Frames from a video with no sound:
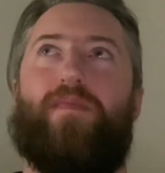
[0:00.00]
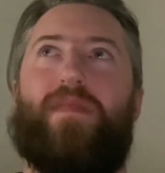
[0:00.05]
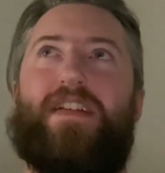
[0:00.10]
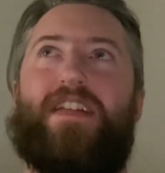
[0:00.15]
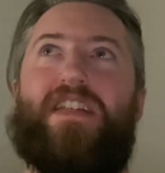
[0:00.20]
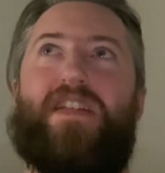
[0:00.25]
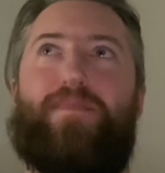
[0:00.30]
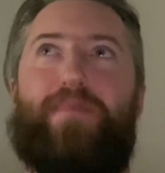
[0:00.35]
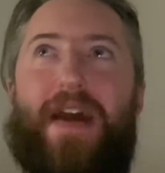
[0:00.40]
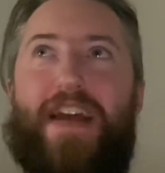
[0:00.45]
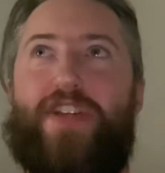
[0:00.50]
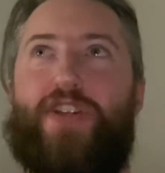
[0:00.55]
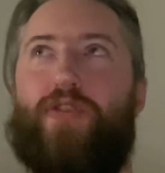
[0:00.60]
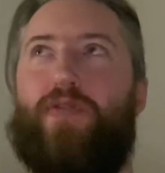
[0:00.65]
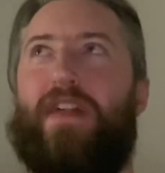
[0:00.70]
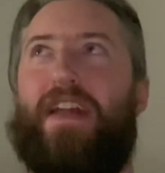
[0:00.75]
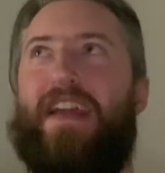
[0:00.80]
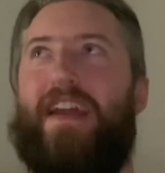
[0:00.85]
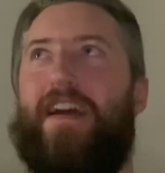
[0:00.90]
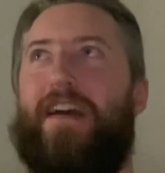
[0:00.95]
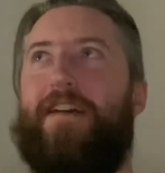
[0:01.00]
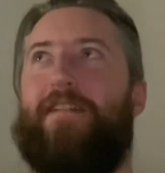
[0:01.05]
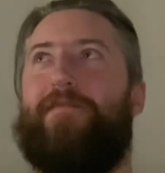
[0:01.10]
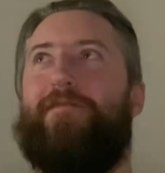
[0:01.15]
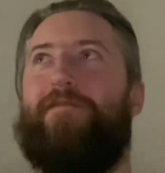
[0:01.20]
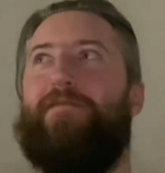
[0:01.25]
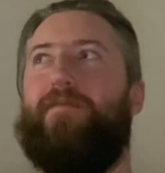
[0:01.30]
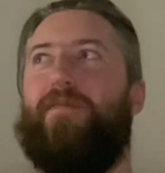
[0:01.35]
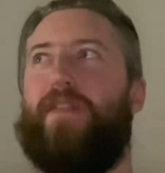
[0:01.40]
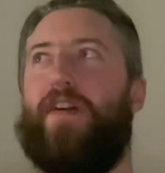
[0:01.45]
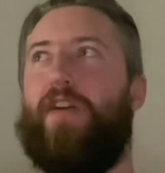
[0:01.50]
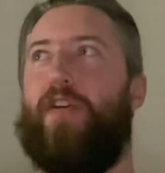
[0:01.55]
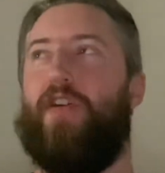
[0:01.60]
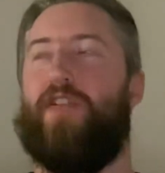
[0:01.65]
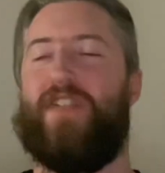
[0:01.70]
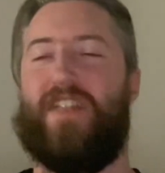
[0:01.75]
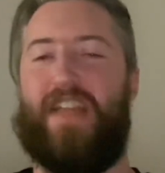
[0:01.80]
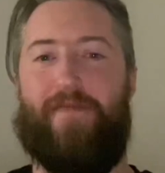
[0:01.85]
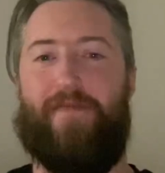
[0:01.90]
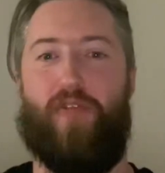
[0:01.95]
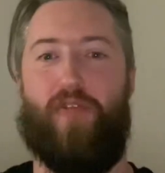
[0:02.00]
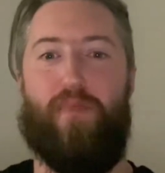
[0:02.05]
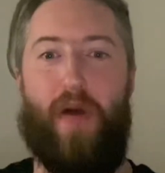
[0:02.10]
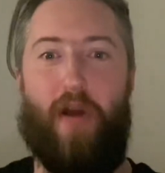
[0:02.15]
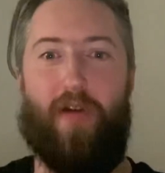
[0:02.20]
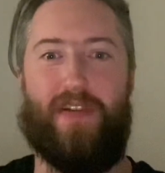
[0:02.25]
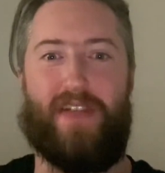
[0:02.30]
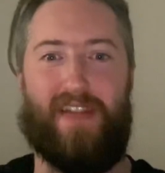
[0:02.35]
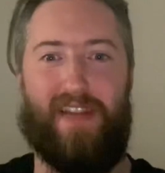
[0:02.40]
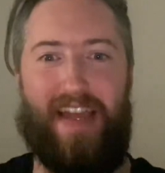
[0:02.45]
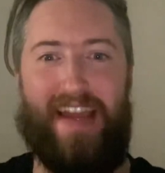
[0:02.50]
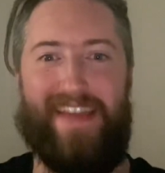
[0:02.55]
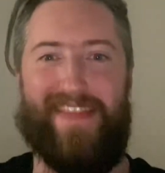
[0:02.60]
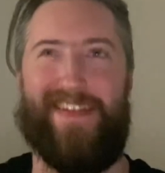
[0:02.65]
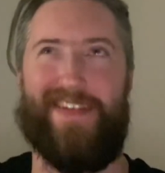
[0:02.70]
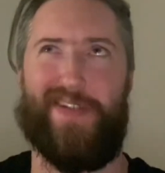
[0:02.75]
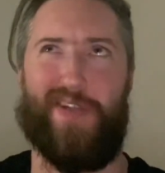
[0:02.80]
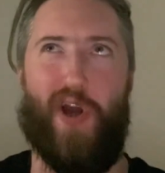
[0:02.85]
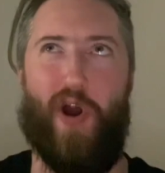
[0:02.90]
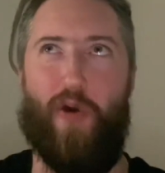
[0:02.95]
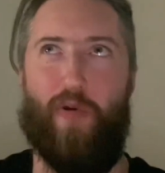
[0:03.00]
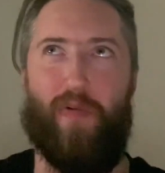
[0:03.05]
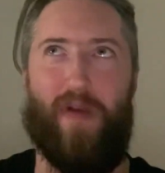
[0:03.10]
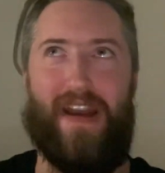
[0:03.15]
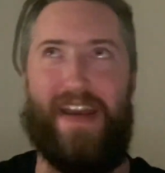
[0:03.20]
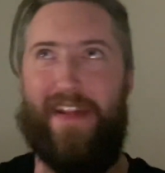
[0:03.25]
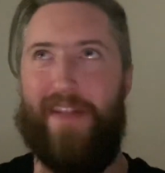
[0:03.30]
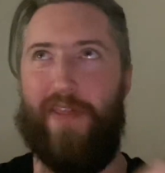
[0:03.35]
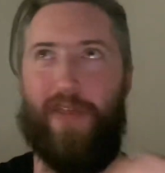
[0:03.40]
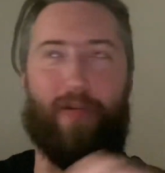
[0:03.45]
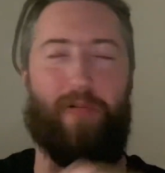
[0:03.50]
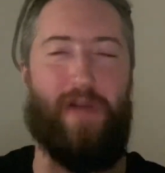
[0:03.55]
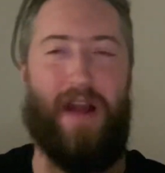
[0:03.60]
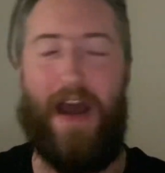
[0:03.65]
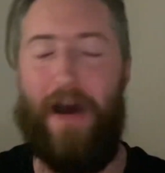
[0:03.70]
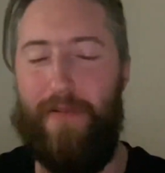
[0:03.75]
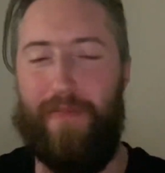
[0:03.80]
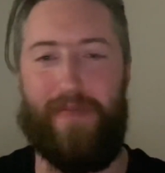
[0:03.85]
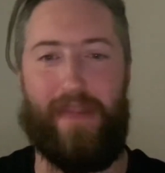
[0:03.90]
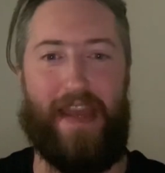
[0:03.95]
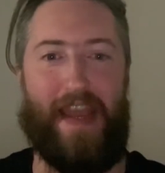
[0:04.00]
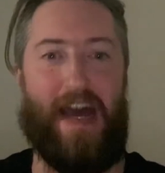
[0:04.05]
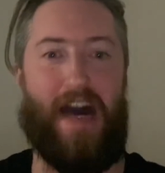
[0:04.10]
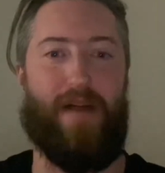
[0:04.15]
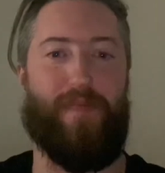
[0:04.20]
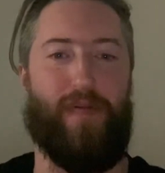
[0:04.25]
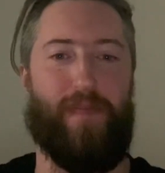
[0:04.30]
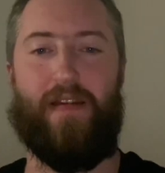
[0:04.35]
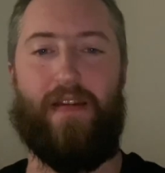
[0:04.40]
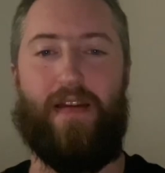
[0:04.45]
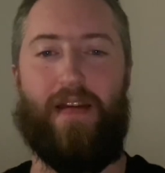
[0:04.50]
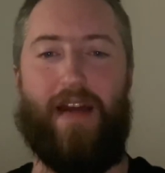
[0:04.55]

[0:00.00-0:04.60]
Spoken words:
Especially if there are several parts like this already throughout the album.